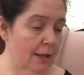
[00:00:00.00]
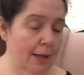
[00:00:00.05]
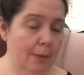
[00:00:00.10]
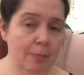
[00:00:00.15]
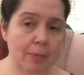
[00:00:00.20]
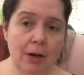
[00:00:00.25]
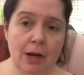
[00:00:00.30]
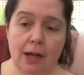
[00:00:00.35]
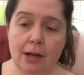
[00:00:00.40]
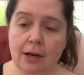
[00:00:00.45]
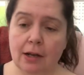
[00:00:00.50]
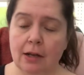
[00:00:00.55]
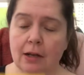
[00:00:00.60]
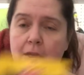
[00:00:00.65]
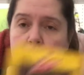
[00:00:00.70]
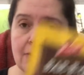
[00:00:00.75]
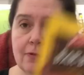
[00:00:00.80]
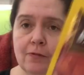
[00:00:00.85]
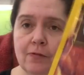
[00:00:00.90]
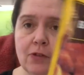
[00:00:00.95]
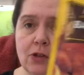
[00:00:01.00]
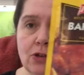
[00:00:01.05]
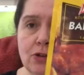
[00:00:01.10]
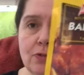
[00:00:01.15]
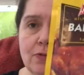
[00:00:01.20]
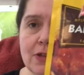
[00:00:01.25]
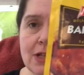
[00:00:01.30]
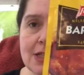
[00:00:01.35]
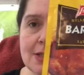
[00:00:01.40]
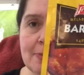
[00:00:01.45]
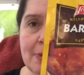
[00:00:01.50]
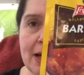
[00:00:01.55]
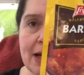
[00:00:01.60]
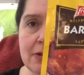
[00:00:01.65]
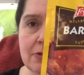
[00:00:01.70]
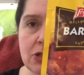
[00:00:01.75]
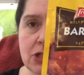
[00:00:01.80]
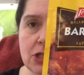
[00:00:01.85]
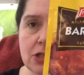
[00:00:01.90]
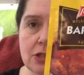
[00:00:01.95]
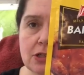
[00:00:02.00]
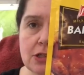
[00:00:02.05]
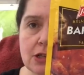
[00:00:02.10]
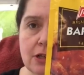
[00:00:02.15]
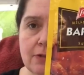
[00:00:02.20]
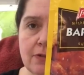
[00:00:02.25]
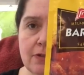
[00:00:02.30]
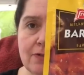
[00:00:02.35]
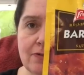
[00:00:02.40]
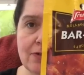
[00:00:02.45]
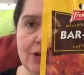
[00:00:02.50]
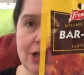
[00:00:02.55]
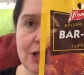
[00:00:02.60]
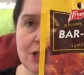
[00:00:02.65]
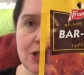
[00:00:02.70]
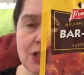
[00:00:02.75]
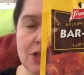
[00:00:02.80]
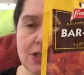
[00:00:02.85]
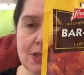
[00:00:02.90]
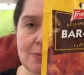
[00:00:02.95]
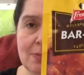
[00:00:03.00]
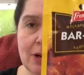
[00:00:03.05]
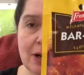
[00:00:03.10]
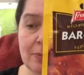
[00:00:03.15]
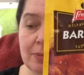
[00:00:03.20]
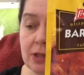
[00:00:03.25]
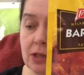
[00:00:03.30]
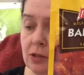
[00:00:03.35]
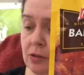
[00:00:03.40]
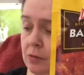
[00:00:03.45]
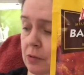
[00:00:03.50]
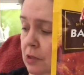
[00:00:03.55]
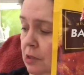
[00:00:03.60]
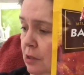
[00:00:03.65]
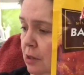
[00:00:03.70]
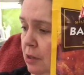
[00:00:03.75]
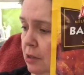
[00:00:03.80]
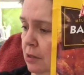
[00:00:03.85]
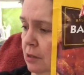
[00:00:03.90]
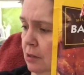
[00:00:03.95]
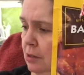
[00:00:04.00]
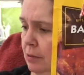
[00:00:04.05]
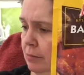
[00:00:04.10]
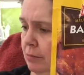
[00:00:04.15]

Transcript: I bought a few of these pouches of the French's barbecue sauce.